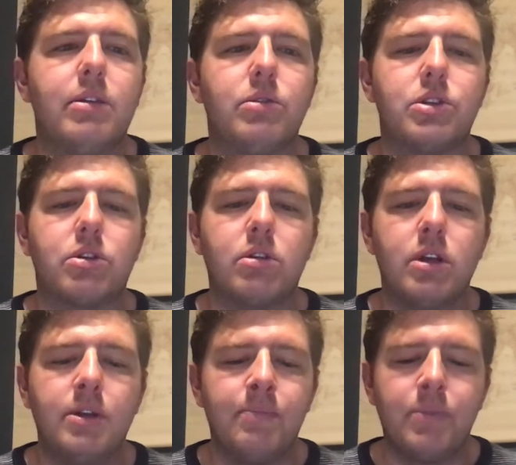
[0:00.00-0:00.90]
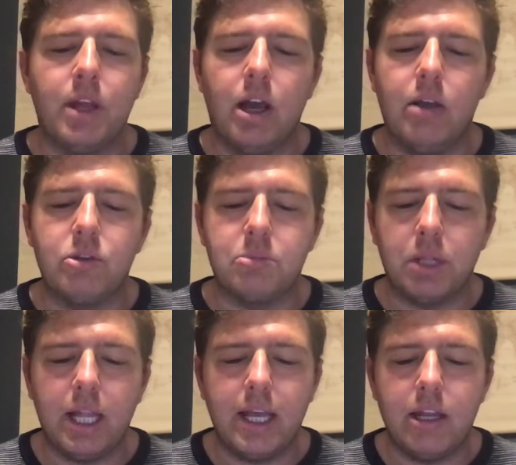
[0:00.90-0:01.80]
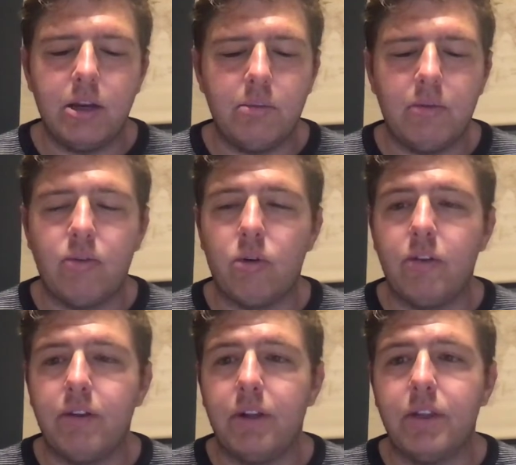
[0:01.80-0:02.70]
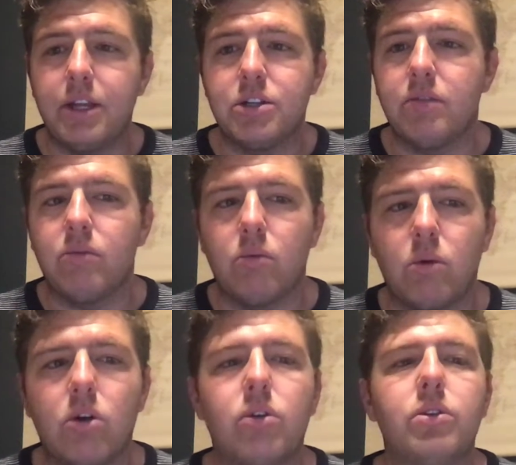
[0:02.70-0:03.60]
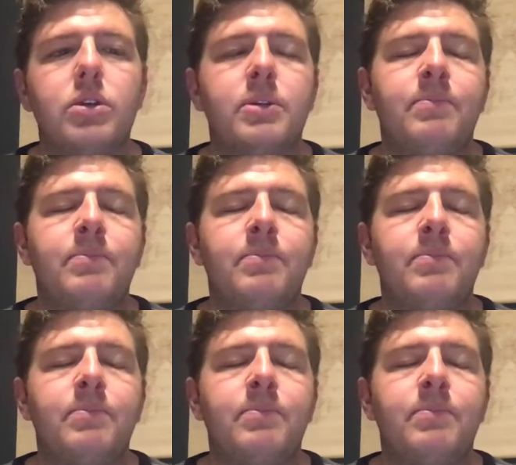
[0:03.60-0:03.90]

It was uh, it was planned before the foundation of the world.